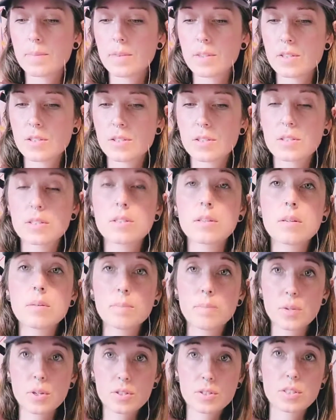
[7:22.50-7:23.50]
this
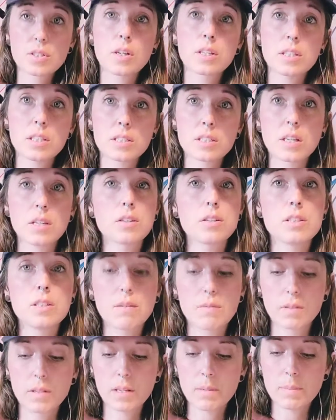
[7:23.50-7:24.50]
person on this side could
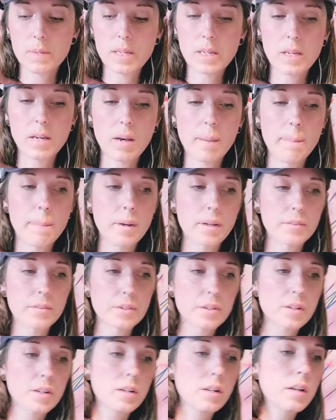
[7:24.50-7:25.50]
definitely be a
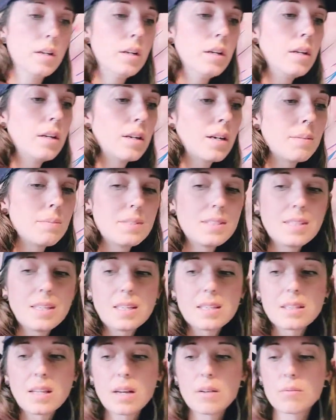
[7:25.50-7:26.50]
mother. I'm seeing
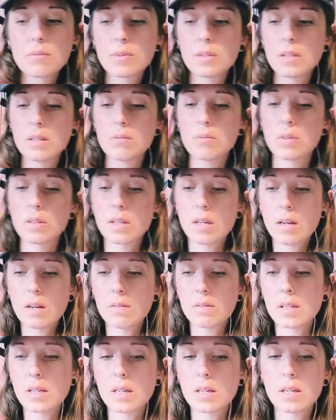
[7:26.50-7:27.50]
that really, really
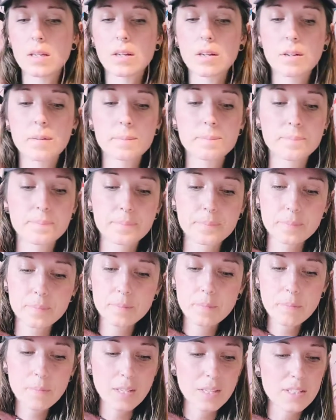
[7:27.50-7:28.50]
heavily here,
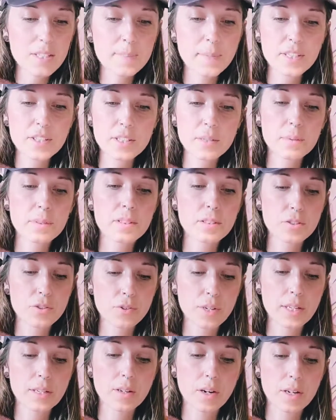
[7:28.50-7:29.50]
especially with this
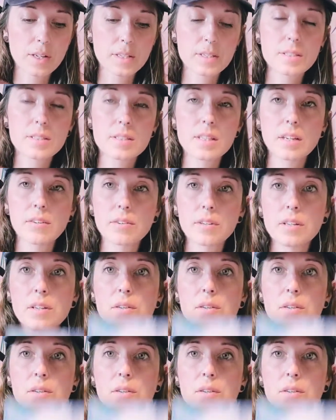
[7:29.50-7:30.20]
great goddess, sacred